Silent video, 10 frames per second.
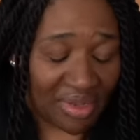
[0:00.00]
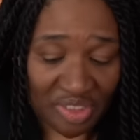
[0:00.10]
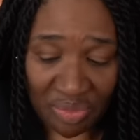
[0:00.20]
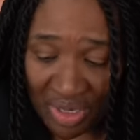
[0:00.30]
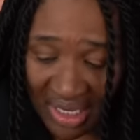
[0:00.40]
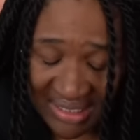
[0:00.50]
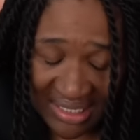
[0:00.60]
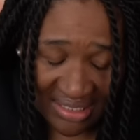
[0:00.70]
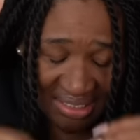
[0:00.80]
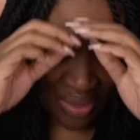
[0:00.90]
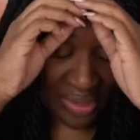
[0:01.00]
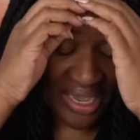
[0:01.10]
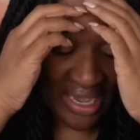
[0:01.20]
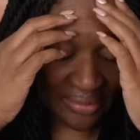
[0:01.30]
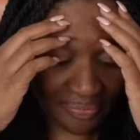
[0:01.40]
minute to process.
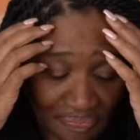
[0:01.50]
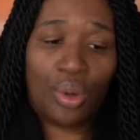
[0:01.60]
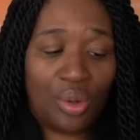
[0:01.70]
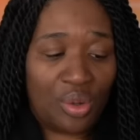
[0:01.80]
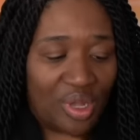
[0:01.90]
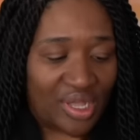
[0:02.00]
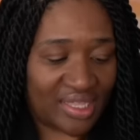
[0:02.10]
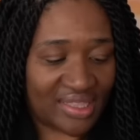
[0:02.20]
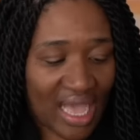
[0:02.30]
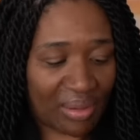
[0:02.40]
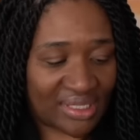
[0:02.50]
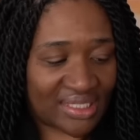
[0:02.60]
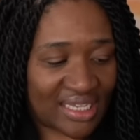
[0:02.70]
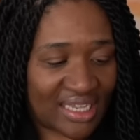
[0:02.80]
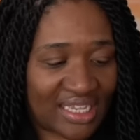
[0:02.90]
Okay. Woo. That
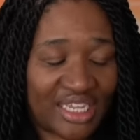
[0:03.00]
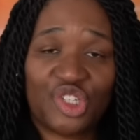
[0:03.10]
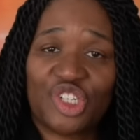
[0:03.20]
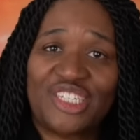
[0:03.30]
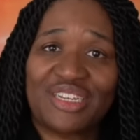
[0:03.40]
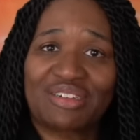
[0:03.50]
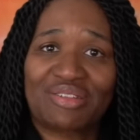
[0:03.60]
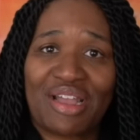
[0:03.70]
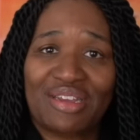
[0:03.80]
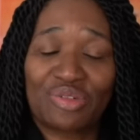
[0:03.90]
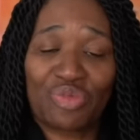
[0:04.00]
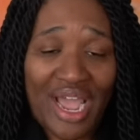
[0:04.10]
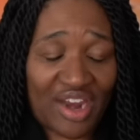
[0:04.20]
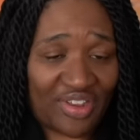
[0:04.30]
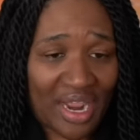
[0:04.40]
was an interesting try
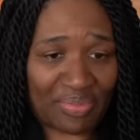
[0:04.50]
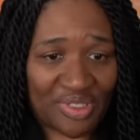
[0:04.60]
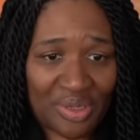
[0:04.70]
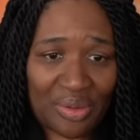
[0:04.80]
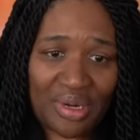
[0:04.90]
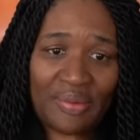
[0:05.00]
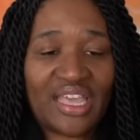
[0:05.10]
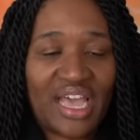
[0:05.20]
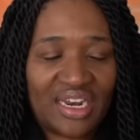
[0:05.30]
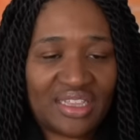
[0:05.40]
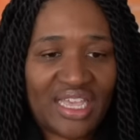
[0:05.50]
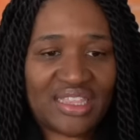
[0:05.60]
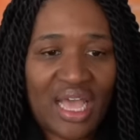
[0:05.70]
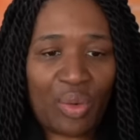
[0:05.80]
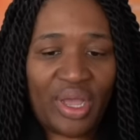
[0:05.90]
ride of an episode. I kind of
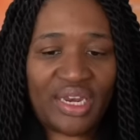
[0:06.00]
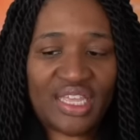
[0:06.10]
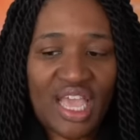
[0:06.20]
like that one. It